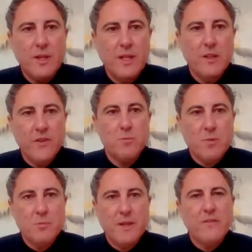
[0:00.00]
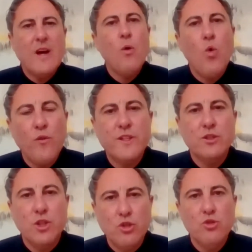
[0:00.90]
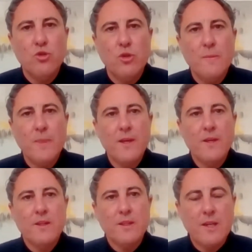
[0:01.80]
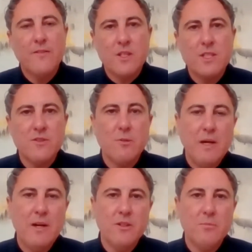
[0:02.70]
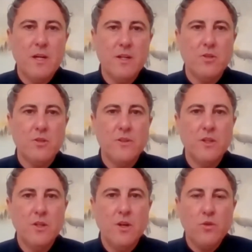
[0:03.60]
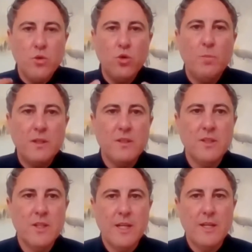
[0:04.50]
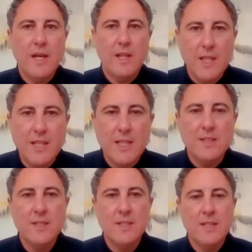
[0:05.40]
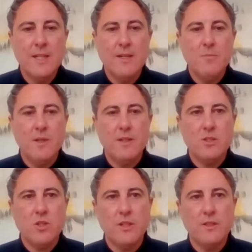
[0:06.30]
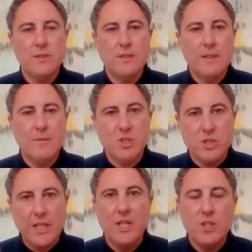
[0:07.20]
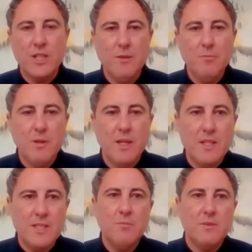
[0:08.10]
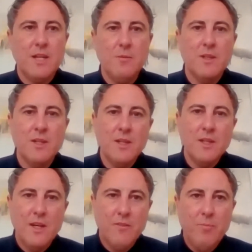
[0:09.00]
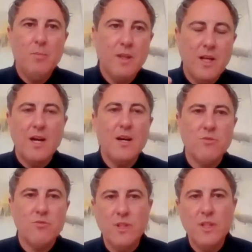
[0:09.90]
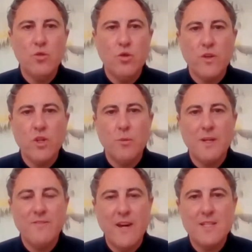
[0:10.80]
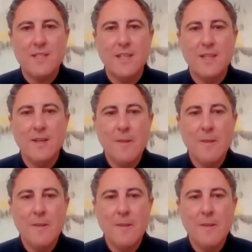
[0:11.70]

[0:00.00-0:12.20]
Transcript: an individual perspective, how often do you give yourselves a pat on the back of coping and leading in this current strange time? But at the same time, if people are really overcoming adversity